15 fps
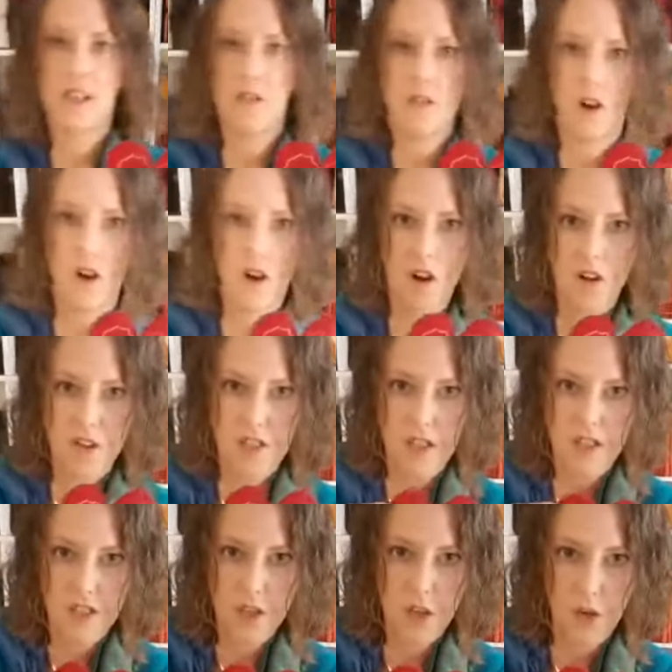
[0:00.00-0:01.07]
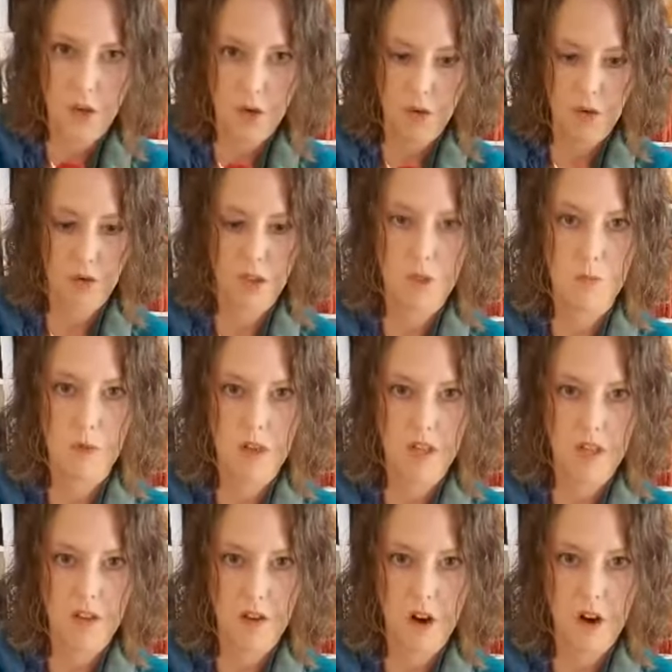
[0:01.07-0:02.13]
heart. So just put
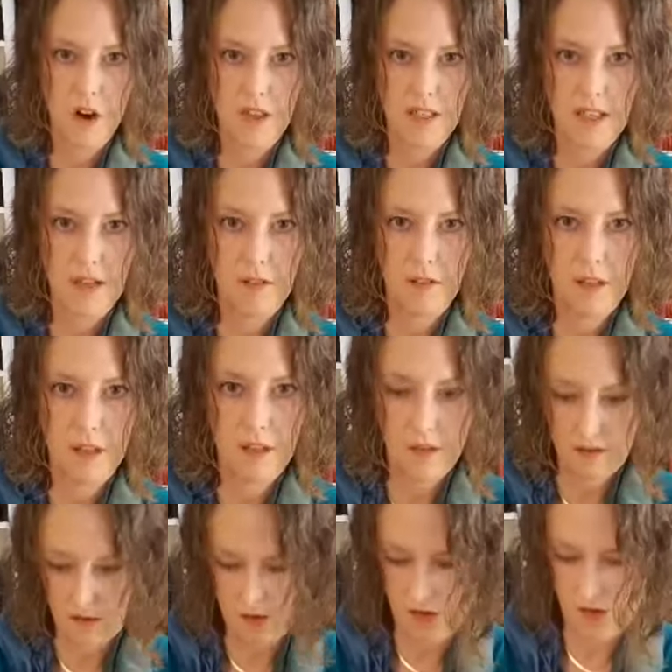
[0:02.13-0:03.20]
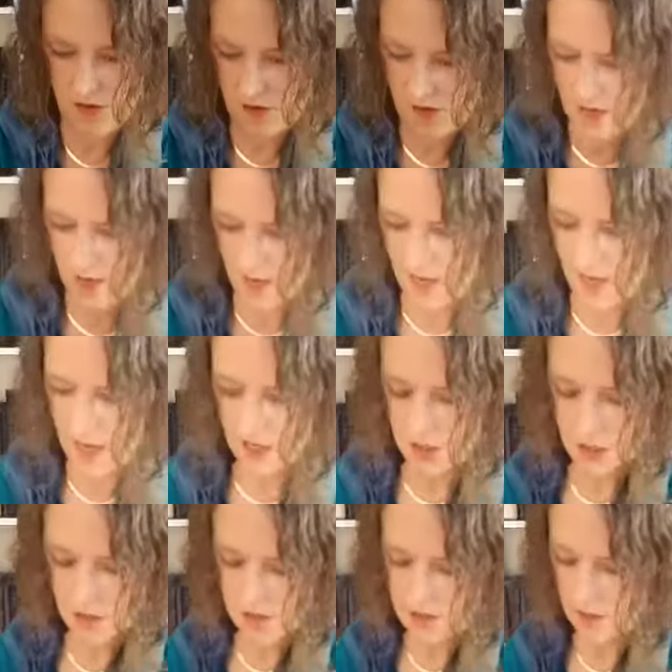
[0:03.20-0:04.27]
another heart down there and
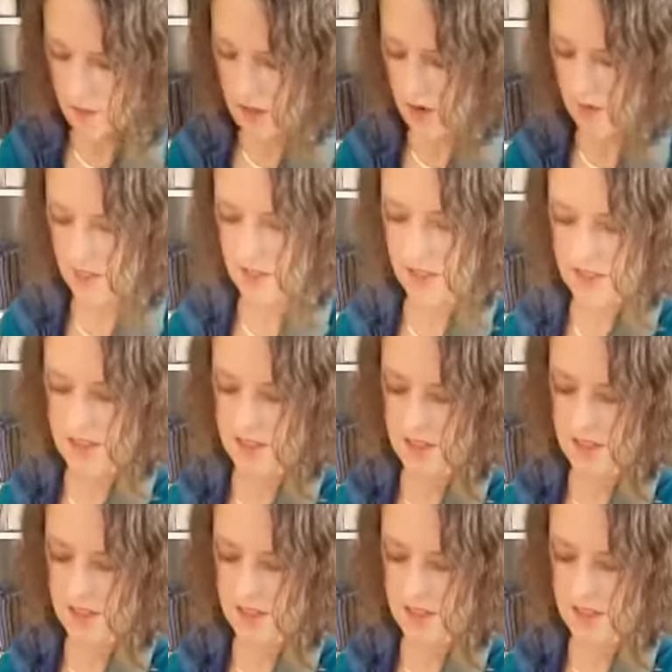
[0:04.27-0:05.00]
trace around it.